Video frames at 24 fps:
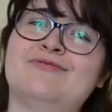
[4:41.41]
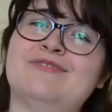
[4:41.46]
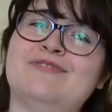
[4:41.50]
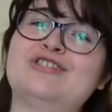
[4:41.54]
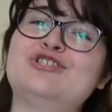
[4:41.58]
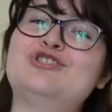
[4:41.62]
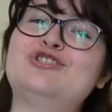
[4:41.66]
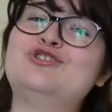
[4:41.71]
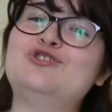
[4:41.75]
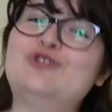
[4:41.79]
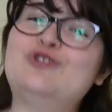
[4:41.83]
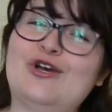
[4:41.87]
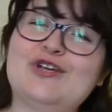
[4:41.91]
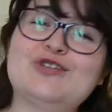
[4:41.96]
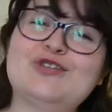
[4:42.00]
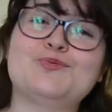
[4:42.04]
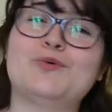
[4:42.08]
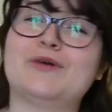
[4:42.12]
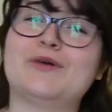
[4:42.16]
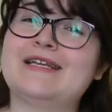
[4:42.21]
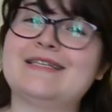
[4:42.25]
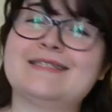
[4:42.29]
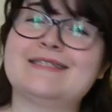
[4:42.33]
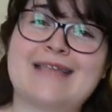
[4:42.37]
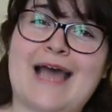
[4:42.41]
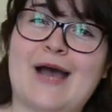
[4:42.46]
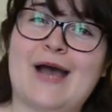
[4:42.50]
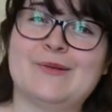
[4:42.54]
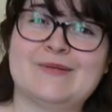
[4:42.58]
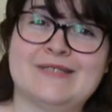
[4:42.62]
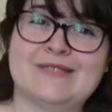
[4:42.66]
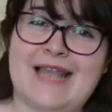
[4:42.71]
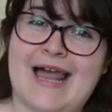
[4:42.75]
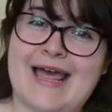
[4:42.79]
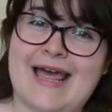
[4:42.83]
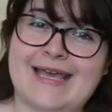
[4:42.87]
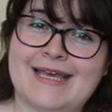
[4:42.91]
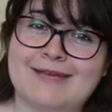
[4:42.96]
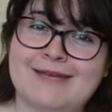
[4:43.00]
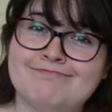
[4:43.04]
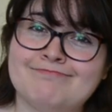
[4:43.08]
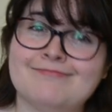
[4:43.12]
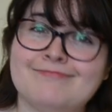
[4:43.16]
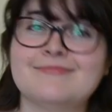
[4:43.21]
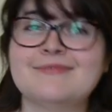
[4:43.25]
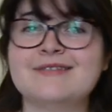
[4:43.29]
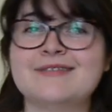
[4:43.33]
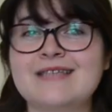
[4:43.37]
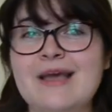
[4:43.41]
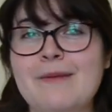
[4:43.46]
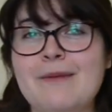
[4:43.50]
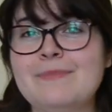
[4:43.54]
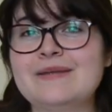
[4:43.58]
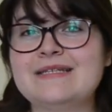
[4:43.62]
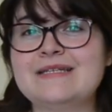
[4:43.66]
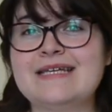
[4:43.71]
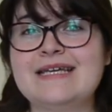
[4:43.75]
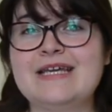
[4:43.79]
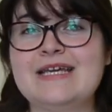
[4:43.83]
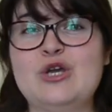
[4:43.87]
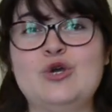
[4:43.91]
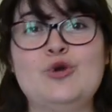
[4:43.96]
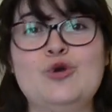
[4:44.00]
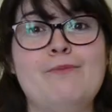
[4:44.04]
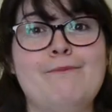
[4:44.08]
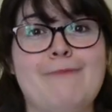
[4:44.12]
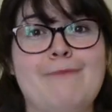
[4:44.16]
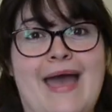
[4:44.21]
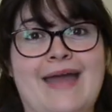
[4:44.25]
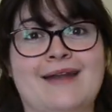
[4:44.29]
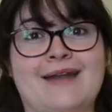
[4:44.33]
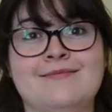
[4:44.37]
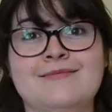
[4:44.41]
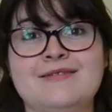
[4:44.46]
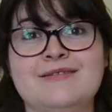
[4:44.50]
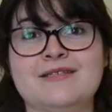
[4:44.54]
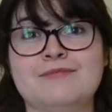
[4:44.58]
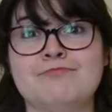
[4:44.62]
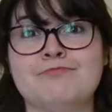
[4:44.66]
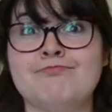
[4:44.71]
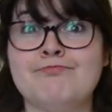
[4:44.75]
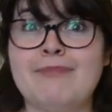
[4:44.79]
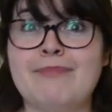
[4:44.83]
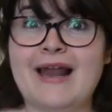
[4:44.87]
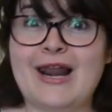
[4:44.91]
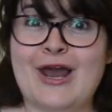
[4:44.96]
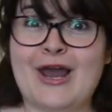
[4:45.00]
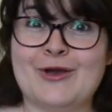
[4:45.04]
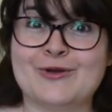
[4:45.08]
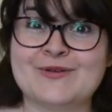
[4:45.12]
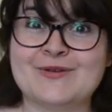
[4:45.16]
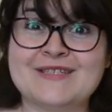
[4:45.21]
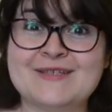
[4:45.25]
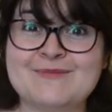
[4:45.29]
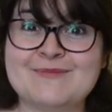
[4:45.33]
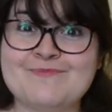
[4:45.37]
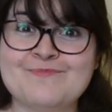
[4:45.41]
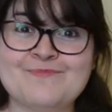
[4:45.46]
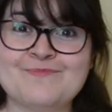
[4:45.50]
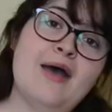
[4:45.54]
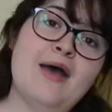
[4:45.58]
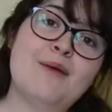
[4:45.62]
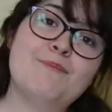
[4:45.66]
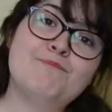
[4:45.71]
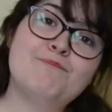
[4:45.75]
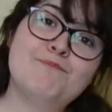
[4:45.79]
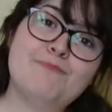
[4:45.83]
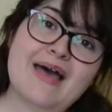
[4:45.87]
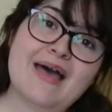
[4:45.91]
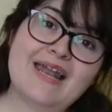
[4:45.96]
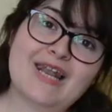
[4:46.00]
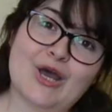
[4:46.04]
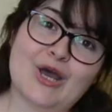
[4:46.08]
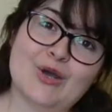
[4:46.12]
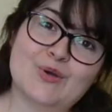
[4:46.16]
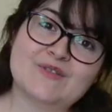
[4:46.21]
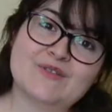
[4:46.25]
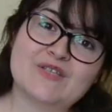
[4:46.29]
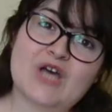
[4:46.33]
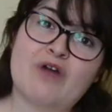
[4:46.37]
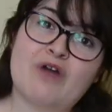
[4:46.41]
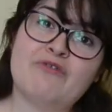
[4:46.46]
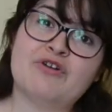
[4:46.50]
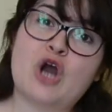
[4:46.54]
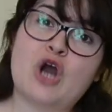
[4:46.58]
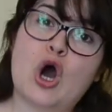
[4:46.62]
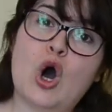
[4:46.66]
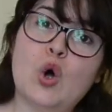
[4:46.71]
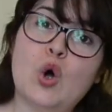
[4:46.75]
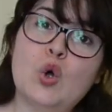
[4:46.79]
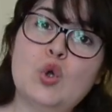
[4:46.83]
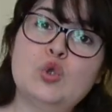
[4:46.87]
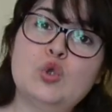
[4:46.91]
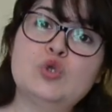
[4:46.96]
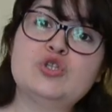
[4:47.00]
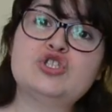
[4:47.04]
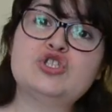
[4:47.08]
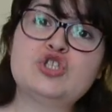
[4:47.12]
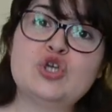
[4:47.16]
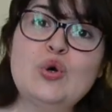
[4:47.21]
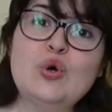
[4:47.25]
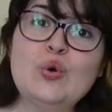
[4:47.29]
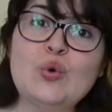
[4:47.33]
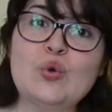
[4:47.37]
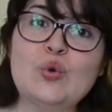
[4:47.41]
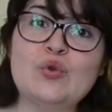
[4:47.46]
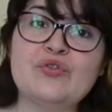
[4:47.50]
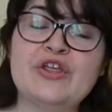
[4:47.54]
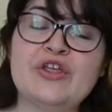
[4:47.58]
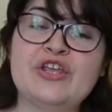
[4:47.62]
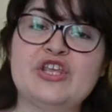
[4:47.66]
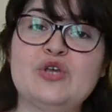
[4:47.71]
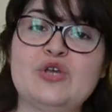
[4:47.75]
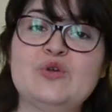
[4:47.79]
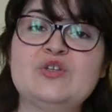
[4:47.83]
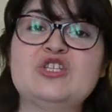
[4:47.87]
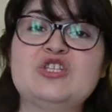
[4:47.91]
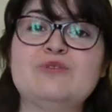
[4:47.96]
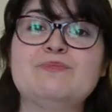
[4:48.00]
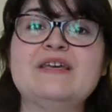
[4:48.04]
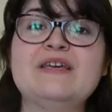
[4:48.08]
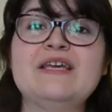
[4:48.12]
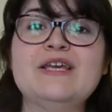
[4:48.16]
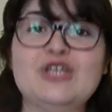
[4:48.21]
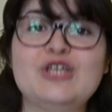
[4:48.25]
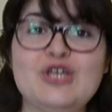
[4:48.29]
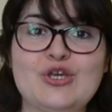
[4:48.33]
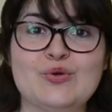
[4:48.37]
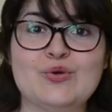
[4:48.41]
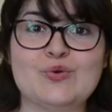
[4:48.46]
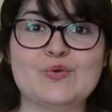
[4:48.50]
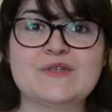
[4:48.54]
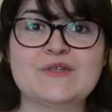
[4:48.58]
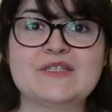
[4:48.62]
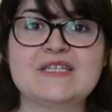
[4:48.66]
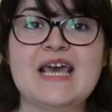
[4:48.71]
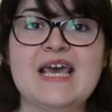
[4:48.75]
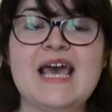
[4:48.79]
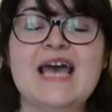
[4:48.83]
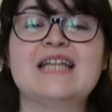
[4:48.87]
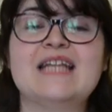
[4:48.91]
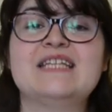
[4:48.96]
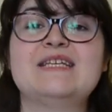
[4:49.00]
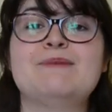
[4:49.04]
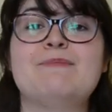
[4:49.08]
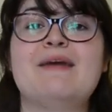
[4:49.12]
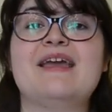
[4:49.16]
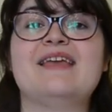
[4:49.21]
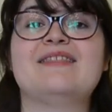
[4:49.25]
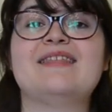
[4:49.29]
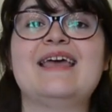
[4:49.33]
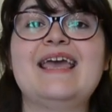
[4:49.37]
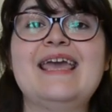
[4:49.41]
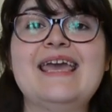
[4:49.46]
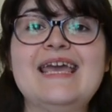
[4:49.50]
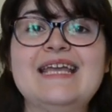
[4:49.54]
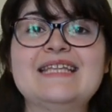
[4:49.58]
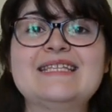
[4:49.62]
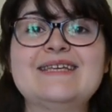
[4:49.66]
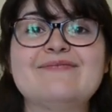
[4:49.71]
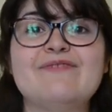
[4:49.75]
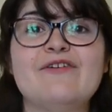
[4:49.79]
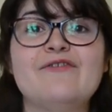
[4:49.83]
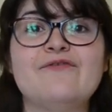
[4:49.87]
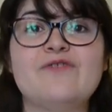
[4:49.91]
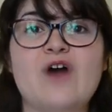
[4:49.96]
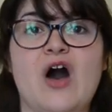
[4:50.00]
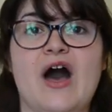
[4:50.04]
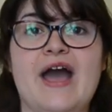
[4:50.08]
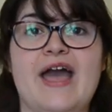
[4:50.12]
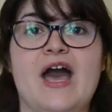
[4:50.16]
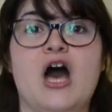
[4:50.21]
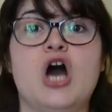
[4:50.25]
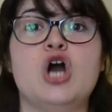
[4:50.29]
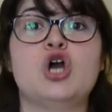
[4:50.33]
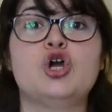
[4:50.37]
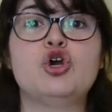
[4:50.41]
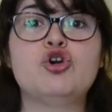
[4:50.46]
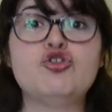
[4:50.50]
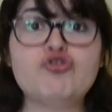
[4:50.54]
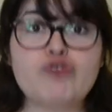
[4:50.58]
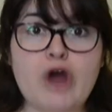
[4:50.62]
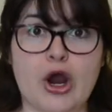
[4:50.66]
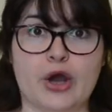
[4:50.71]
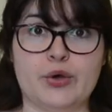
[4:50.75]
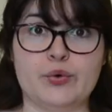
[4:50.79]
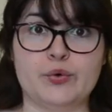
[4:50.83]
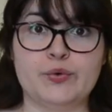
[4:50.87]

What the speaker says: is just what it sounds like. Somebody who mends bellows. Bellows are an old tool that used to be used to make the heat of a fire grow.